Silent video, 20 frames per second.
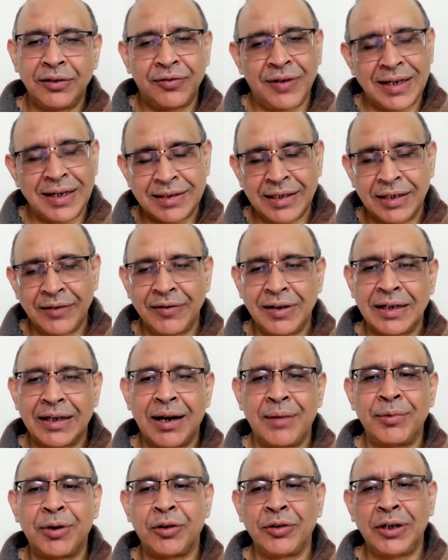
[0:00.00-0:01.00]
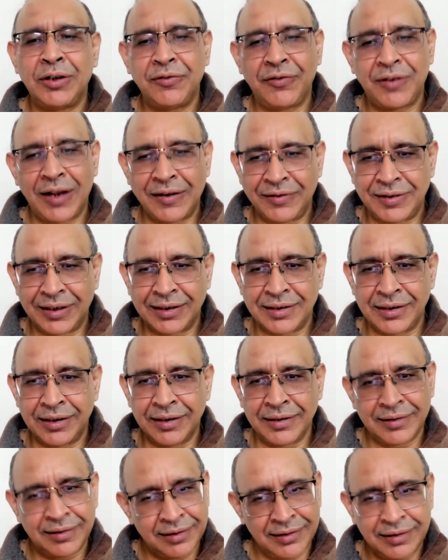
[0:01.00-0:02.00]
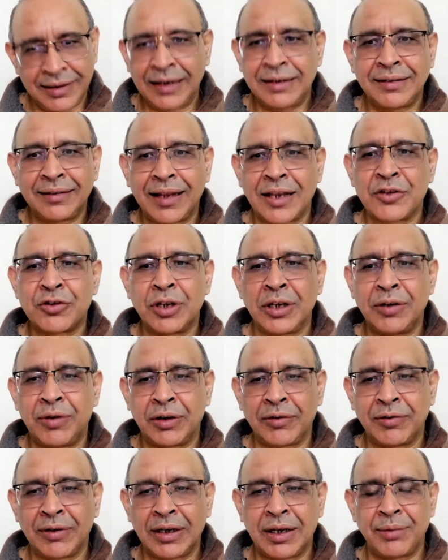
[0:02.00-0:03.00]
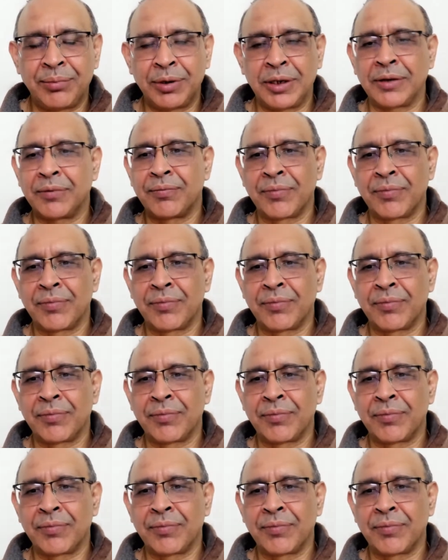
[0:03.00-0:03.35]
fasting will come down in 5-6 days. That is actually what will happen.